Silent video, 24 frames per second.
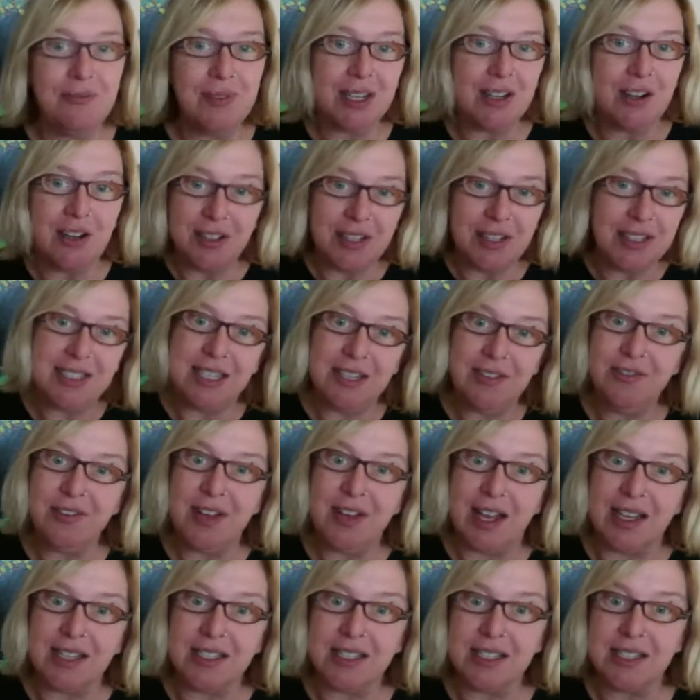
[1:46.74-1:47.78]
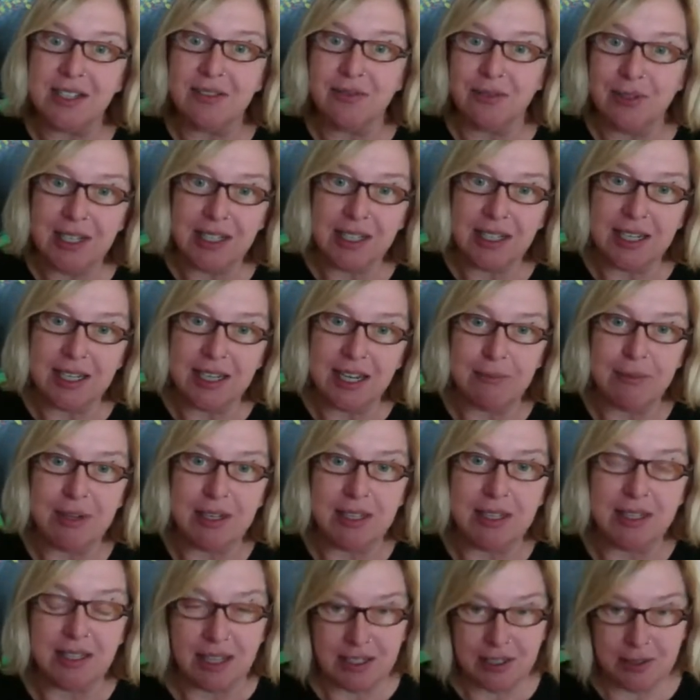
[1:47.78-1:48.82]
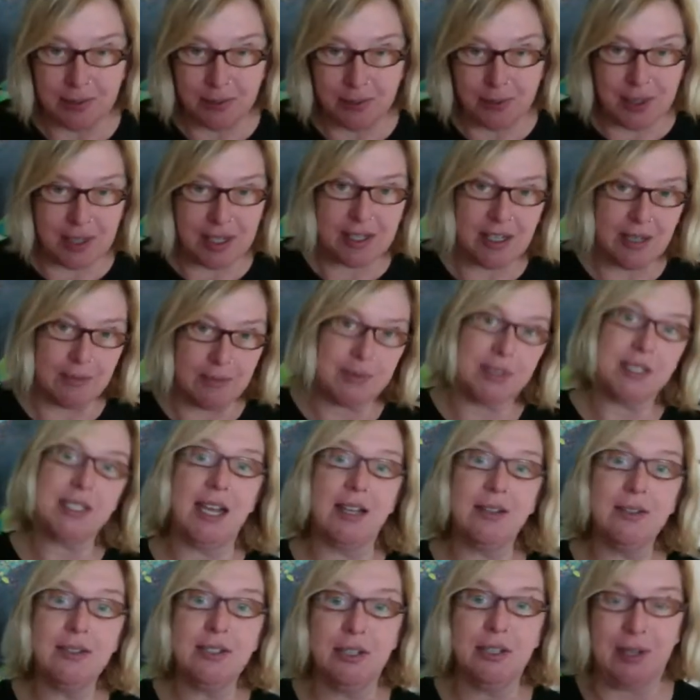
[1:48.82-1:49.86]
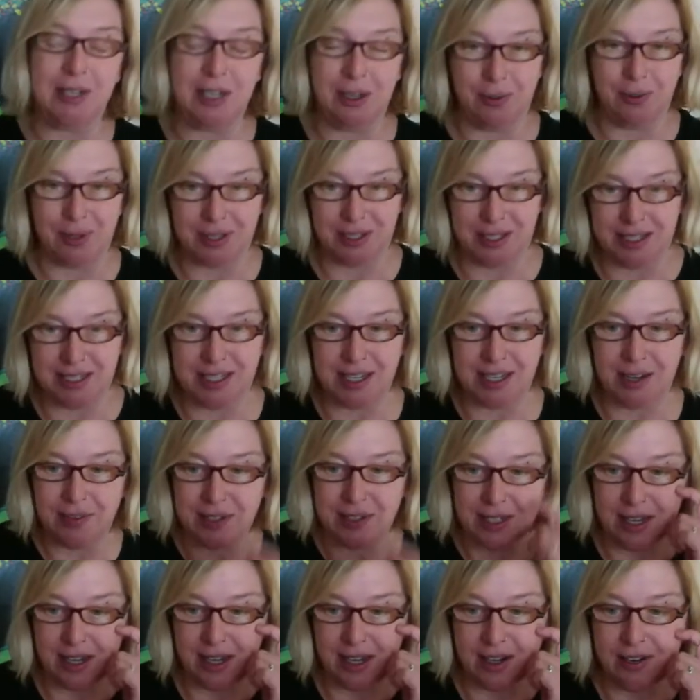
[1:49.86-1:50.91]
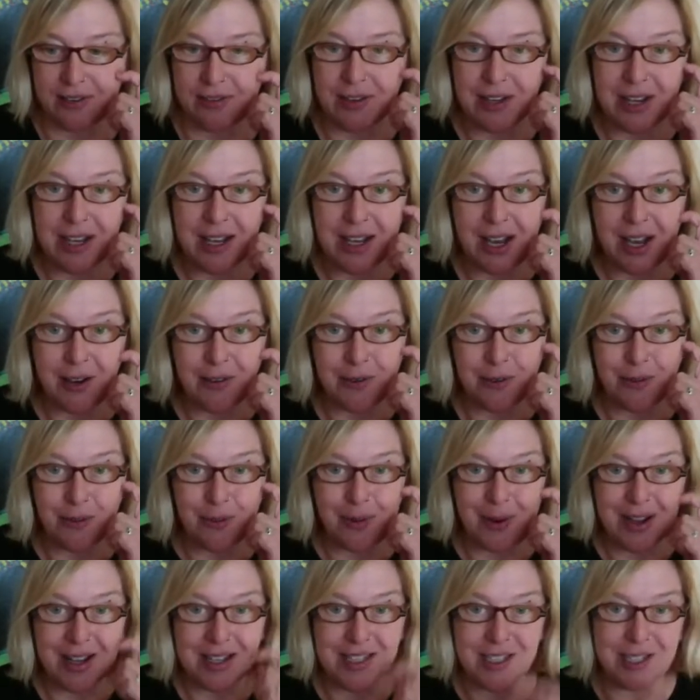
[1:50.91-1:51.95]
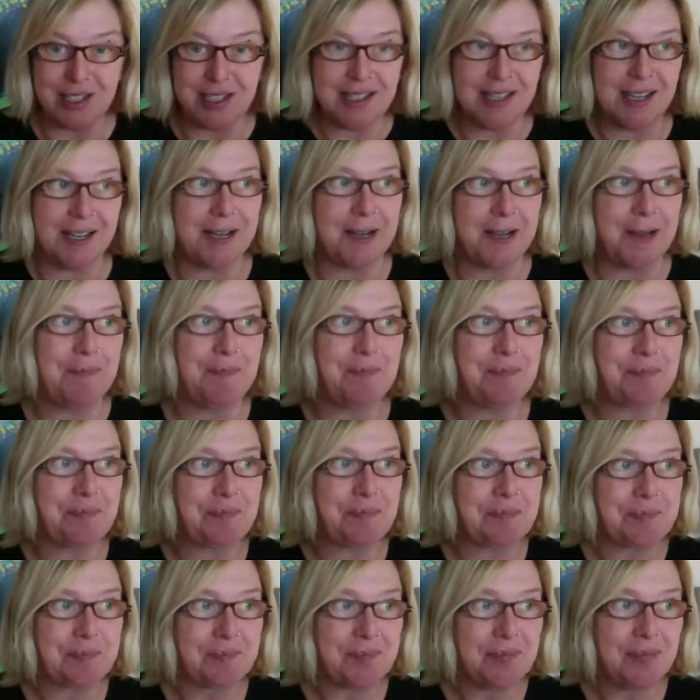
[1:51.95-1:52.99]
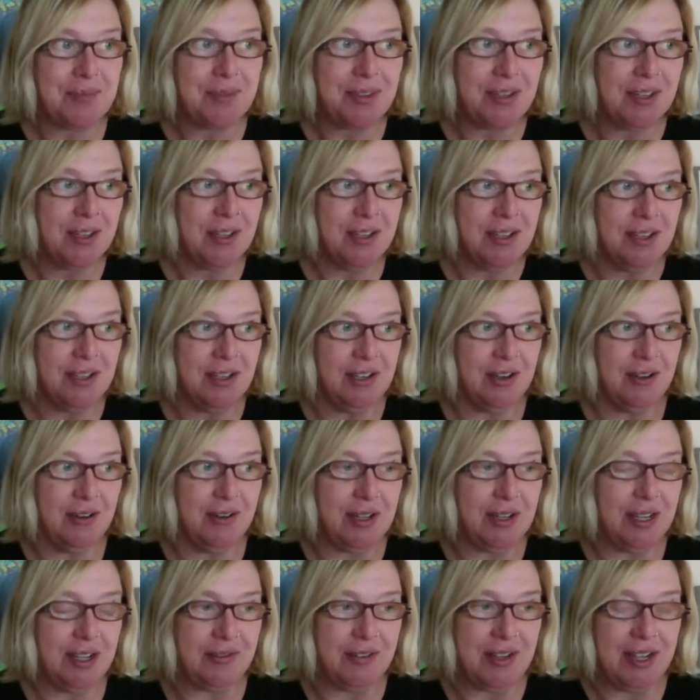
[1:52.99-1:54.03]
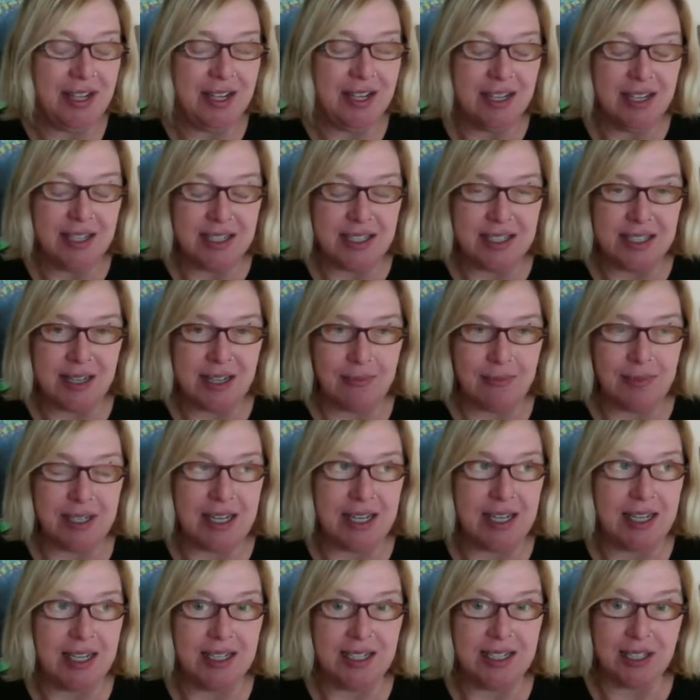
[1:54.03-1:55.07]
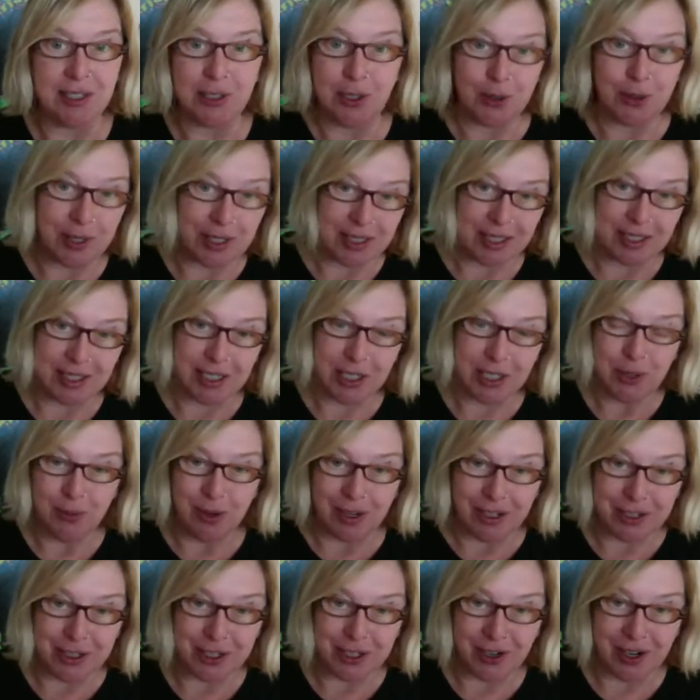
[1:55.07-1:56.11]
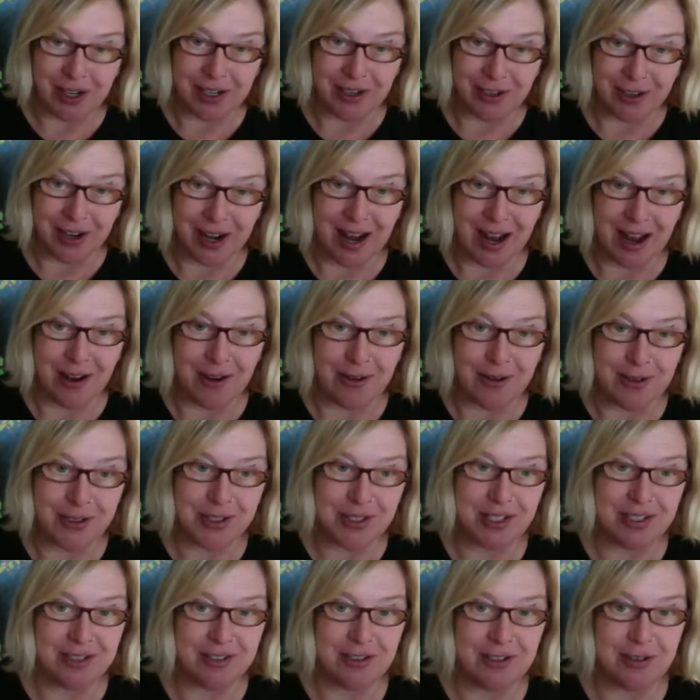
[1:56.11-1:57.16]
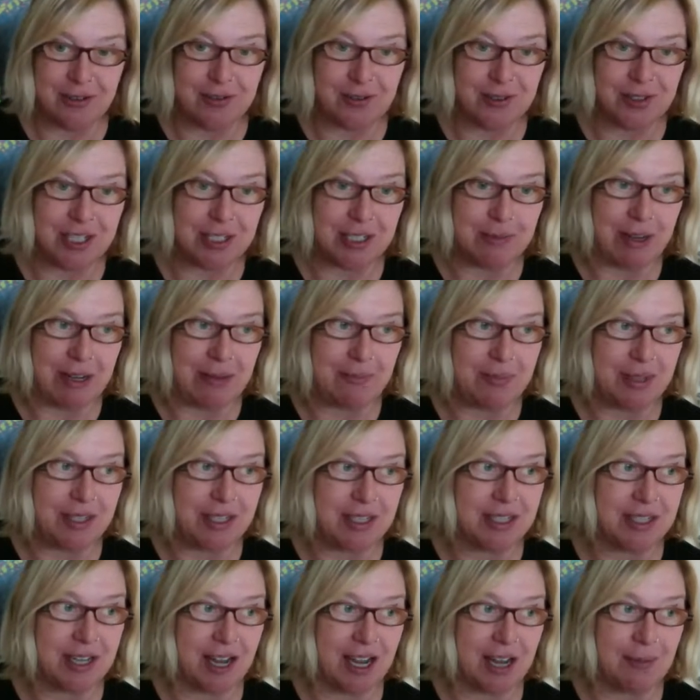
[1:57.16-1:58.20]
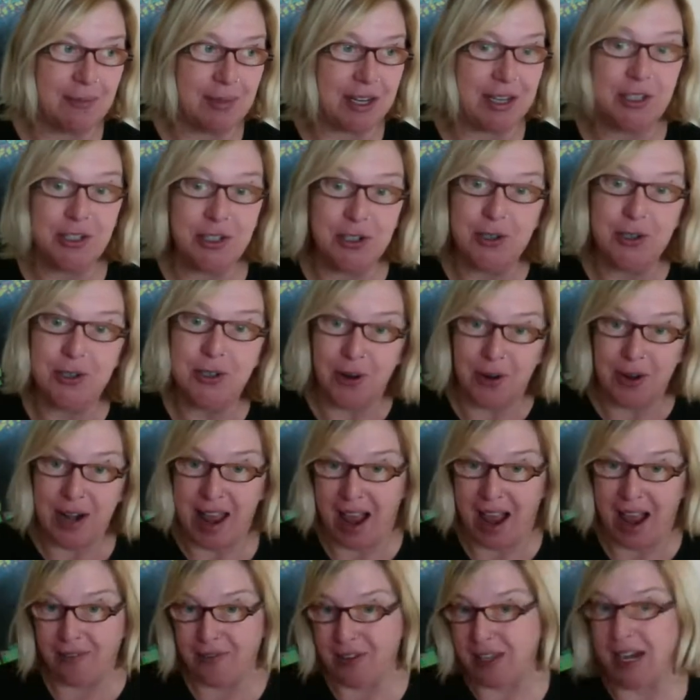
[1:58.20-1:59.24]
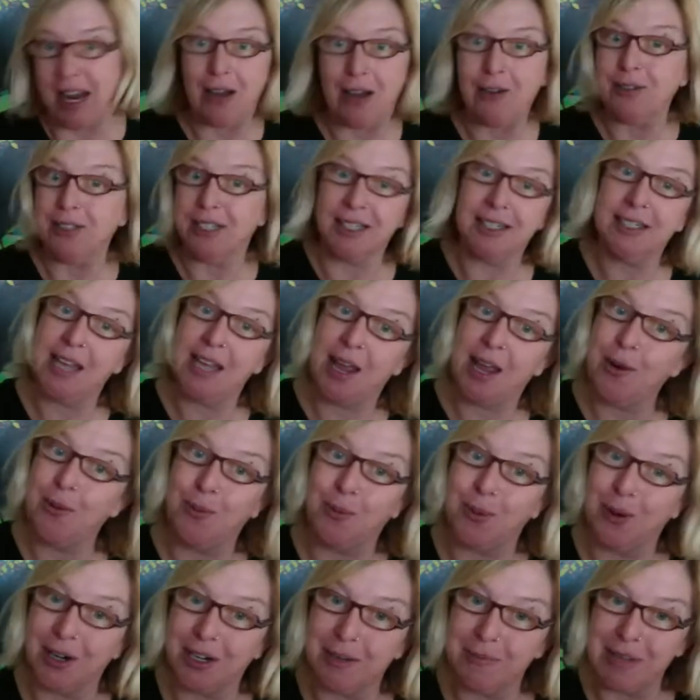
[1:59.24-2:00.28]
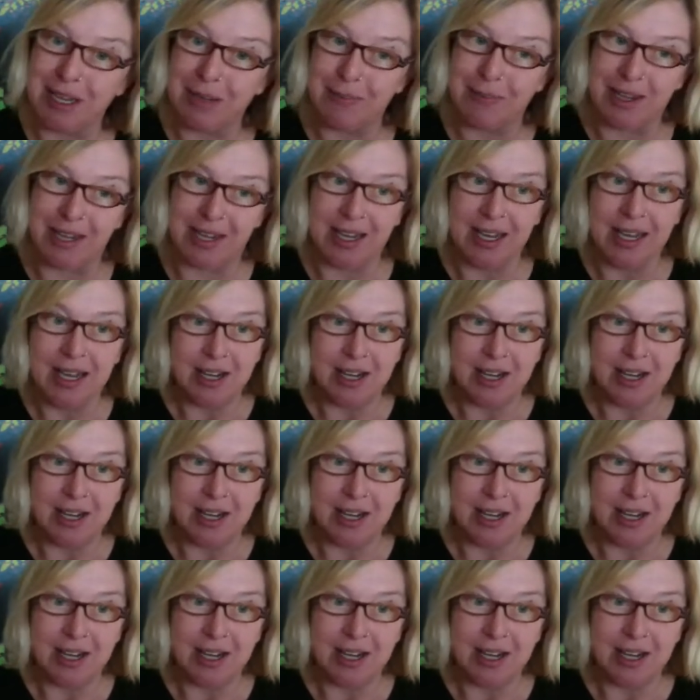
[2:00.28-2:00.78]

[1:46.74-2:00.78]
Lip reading: on the defense, really. I mean, that's what it comes down to here with the Seven of Wands. If somebody is loading the dishwasher at your house, this might be the time, because you don't have that outlet at work, maybe,